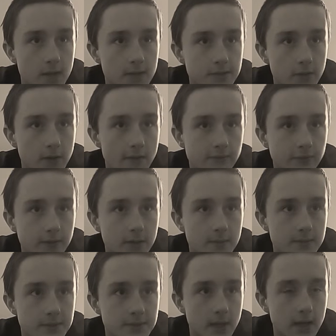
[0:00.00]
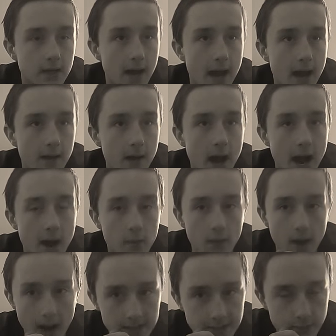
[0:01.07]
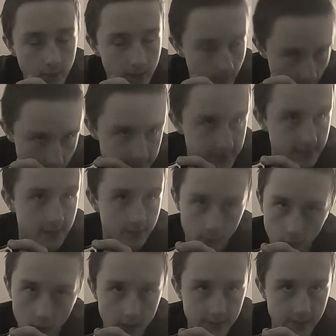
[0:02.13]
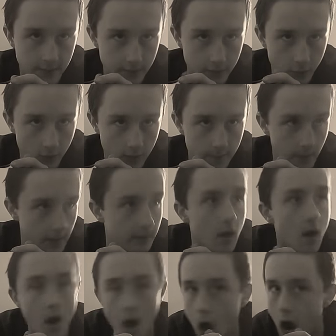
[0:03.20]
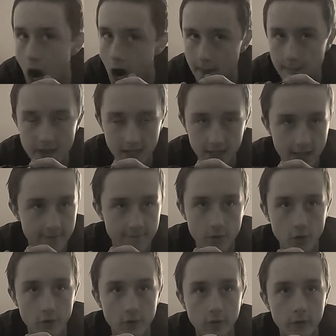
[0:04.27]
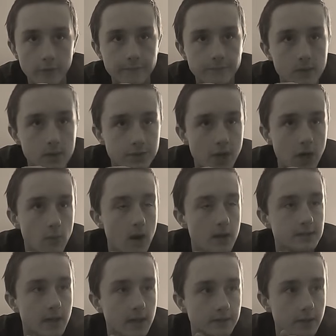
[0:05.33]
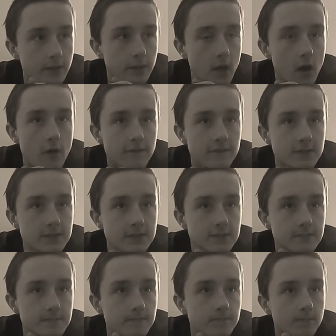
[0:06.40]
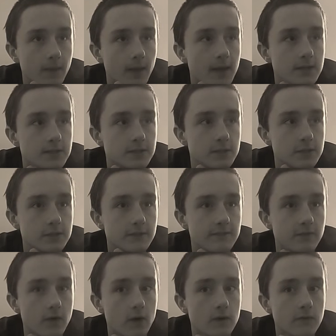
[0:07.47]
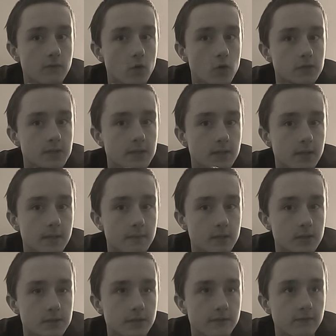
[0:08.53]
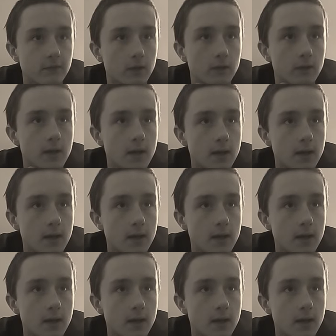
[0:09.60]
So after he was done, once he walked in the door, I'm like, I'm making that phone call. So I walked down to the office, asked to use the phone. Of course, they let me use the phone.